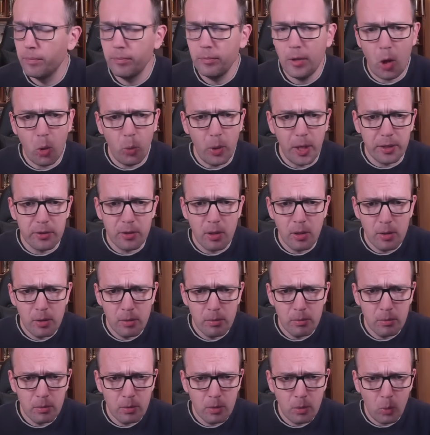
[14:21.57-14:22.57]
No, wait.
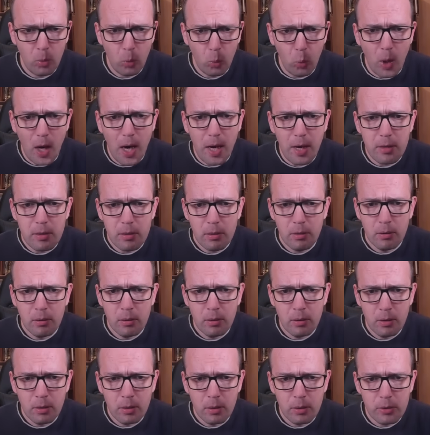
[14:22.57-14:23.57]
1,
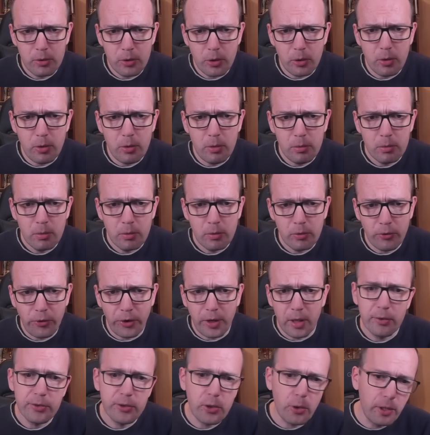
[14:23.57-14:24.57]
2,
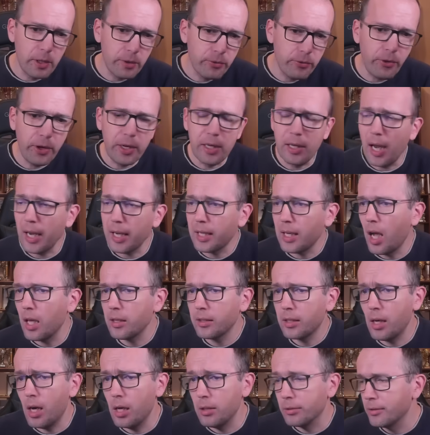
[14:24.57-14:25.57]
3. Sorry, 3. I
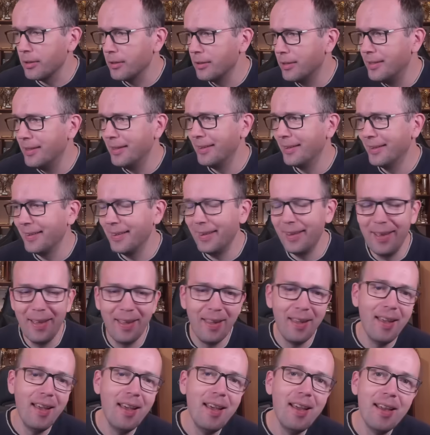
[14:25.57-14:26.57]
can't count.
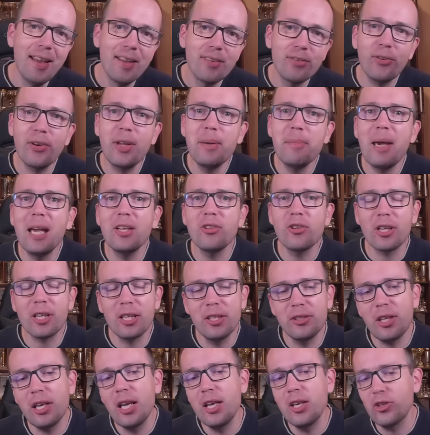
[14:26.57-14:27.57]
3 major
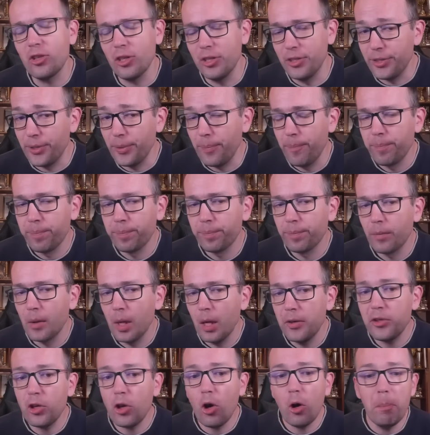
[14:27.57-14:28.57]
continuations.
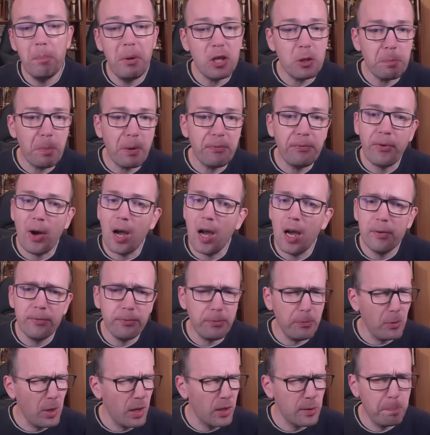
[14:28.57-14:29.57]
So bishop
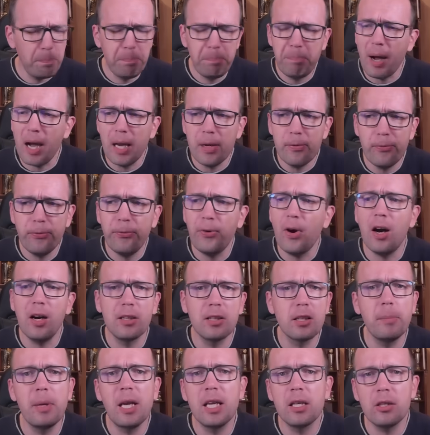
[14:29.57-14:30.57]
f5 was by far
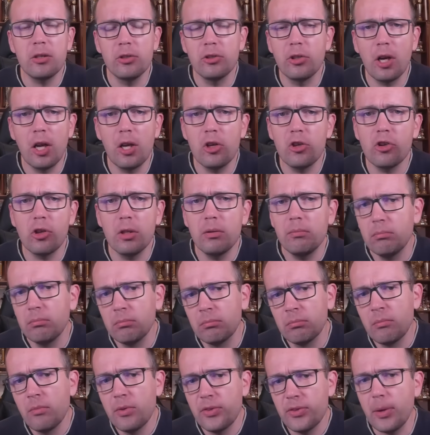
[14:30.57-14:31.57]
the main continuation
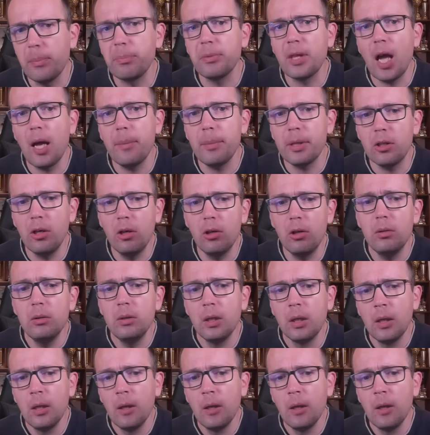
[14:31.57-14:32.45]
some time ago.